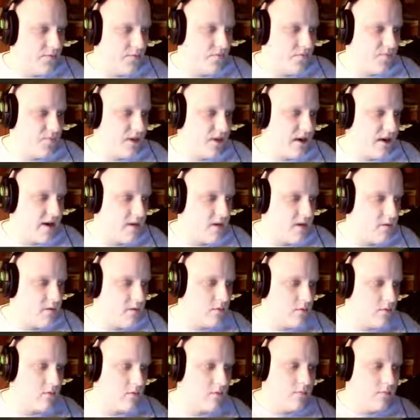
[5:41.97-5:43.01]
they
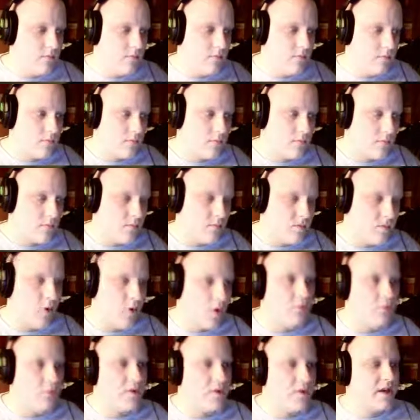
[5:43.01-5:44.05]

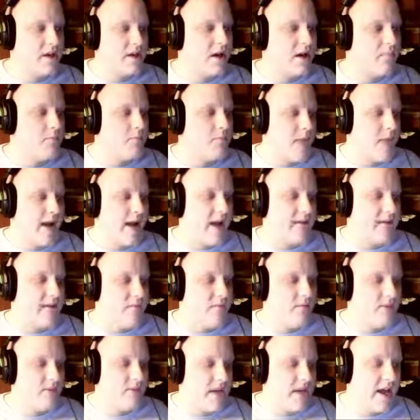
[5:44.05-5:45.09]
don't really come back
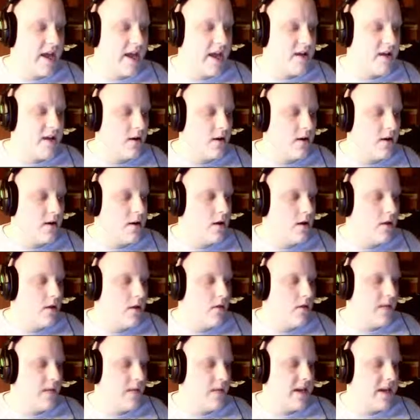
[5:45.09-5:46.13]
from the dead.
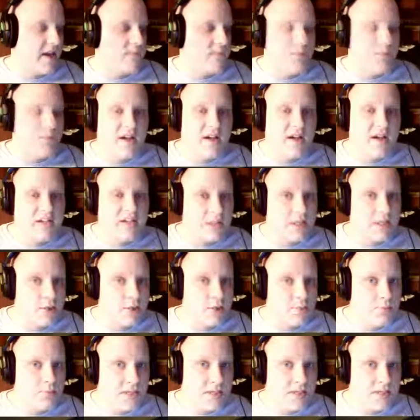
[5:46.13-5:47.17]
They get
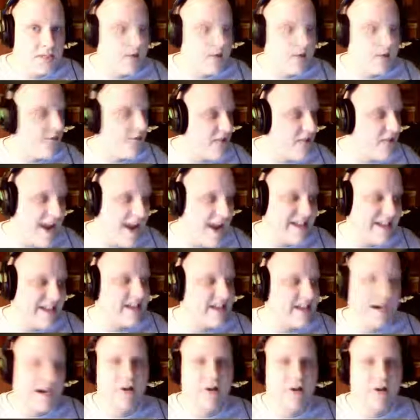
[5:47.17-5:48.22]
+2/+2 for any
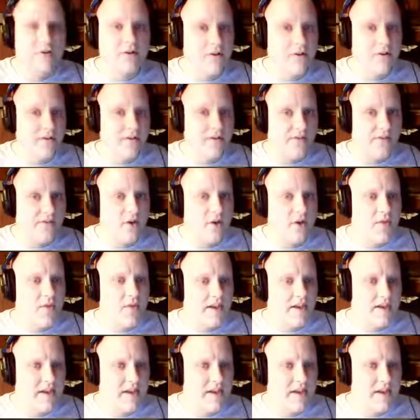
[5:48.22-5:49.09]
character on the field that